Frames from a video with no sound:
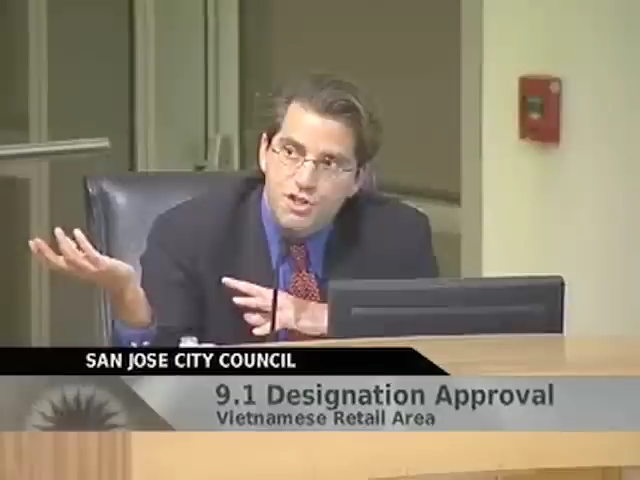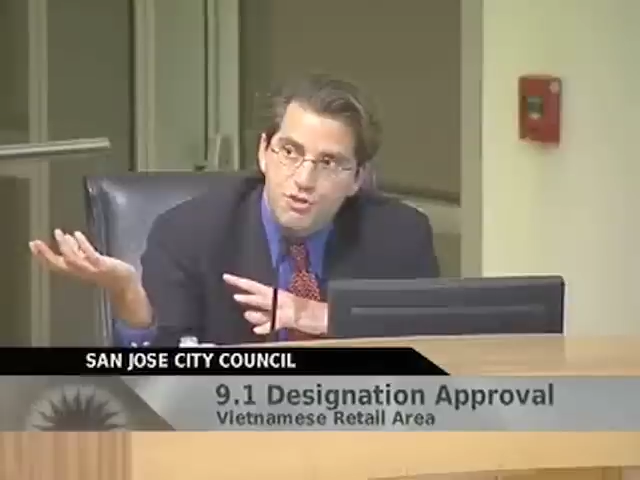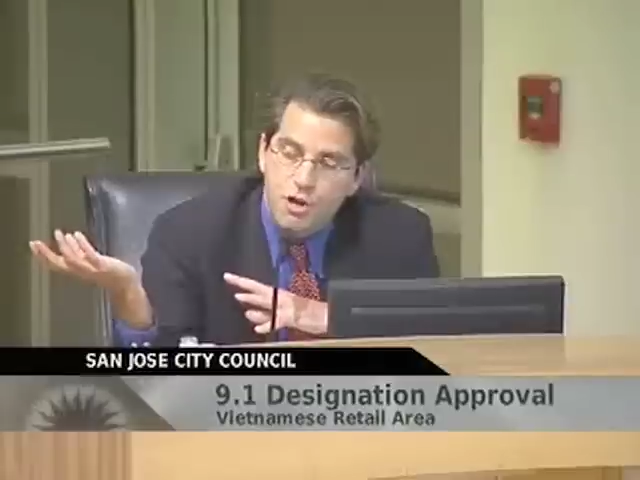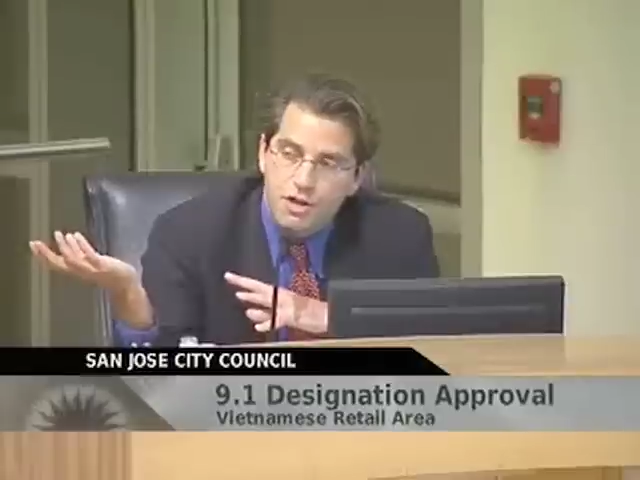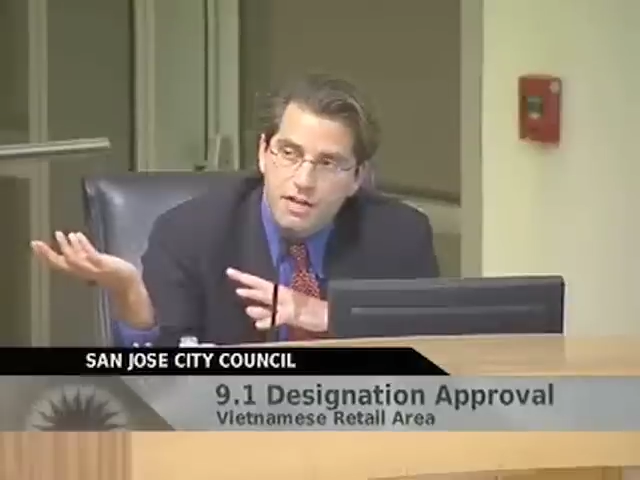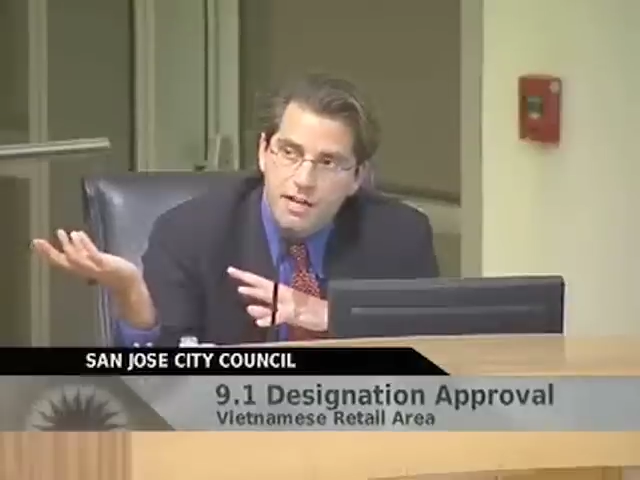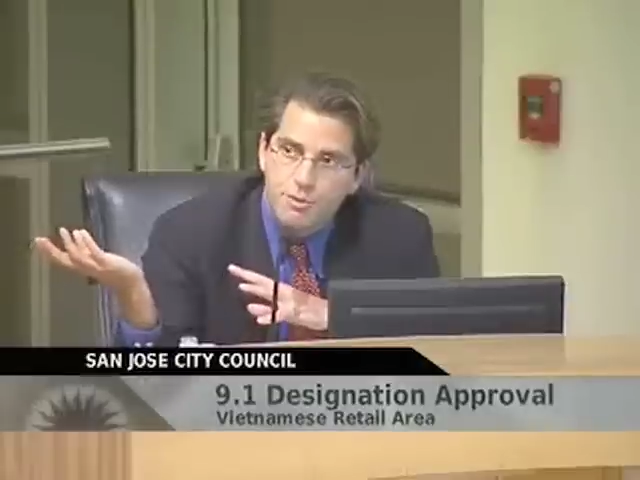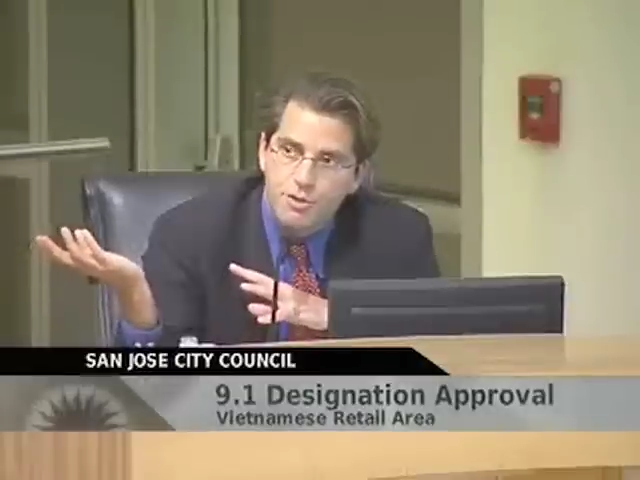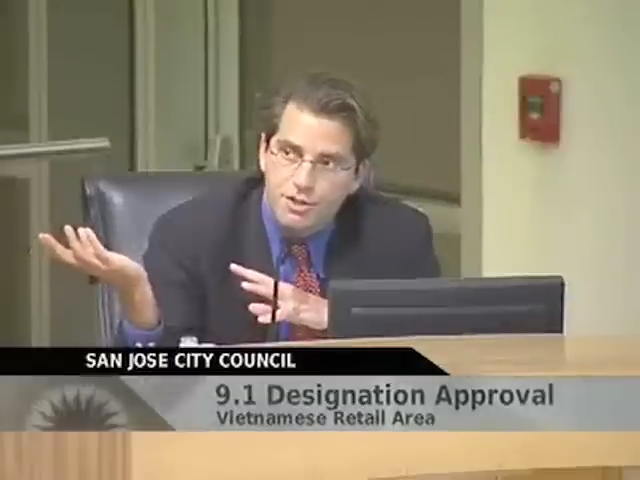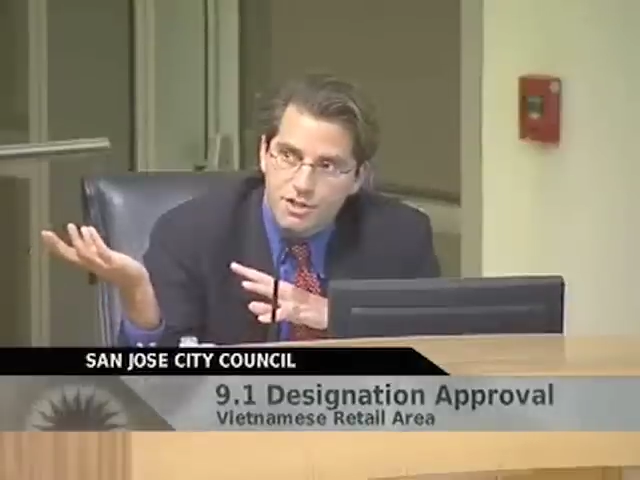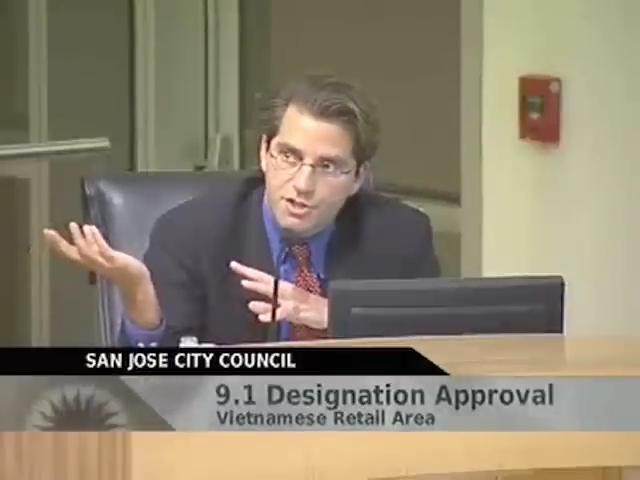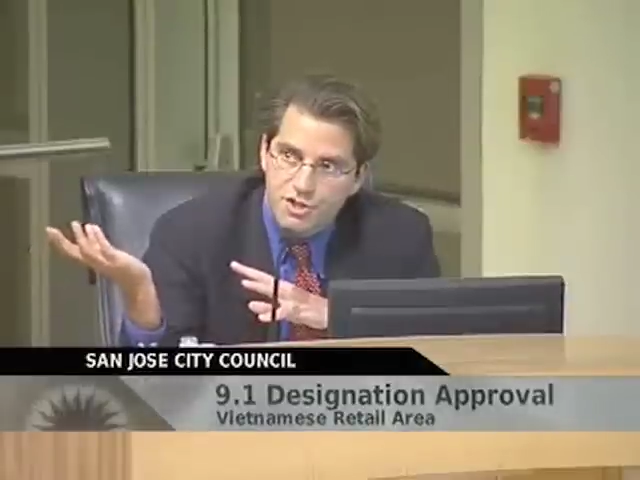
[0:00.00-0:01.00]
the strong
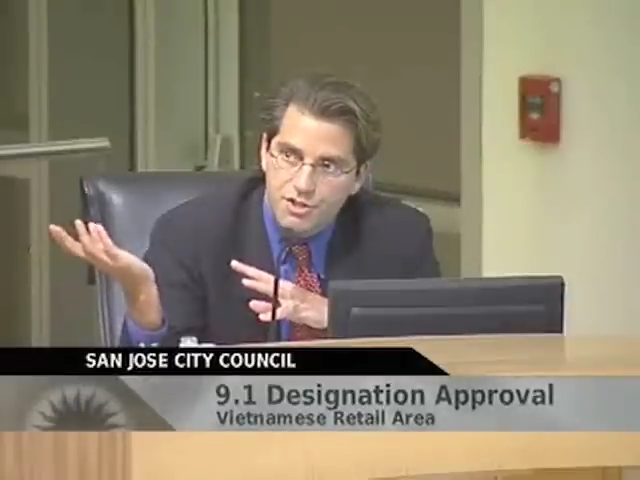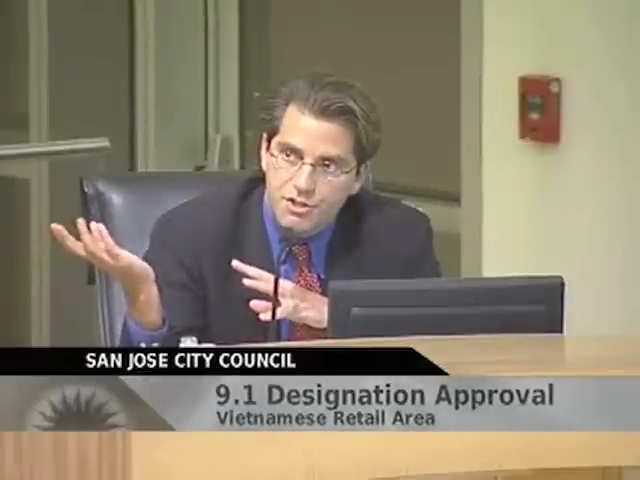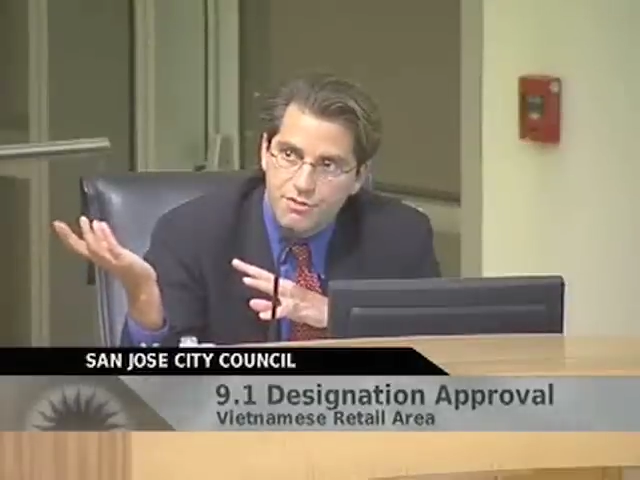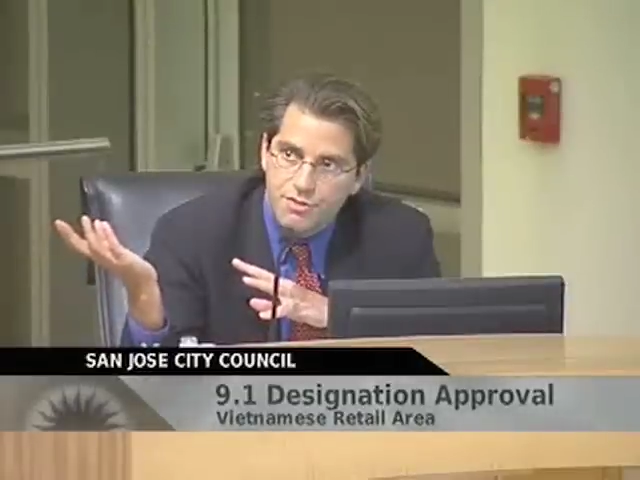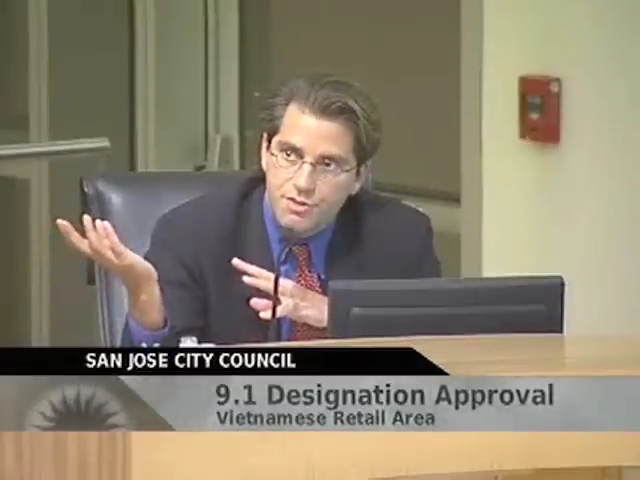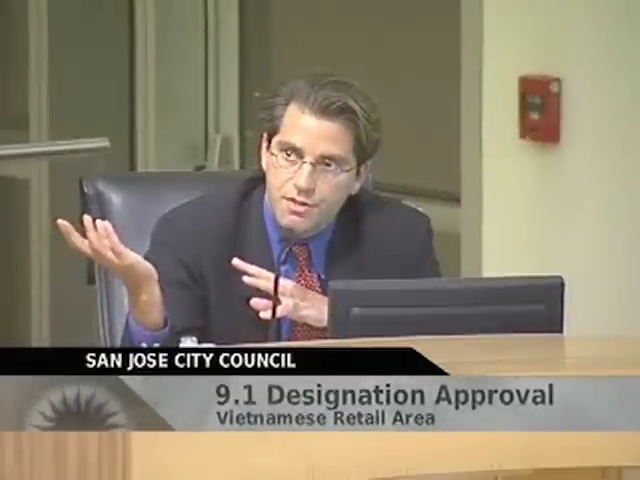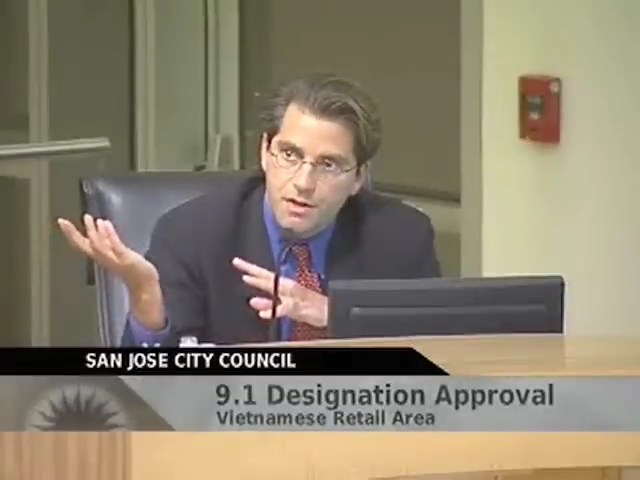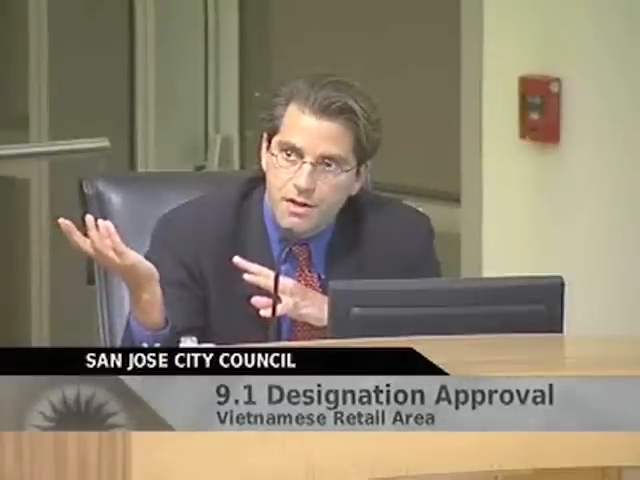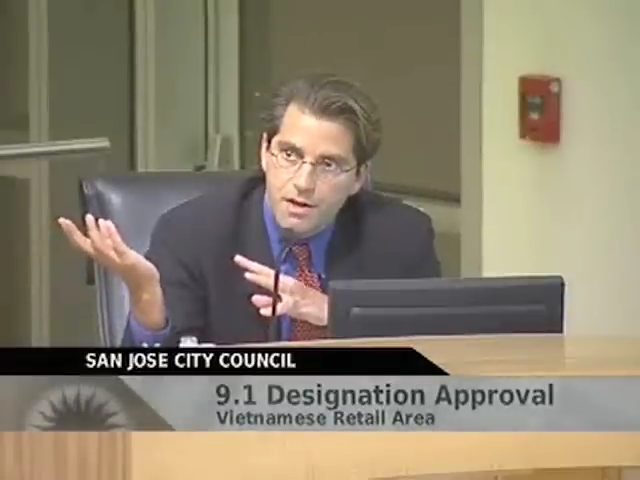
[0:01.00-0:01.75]
neighborhood initiatives,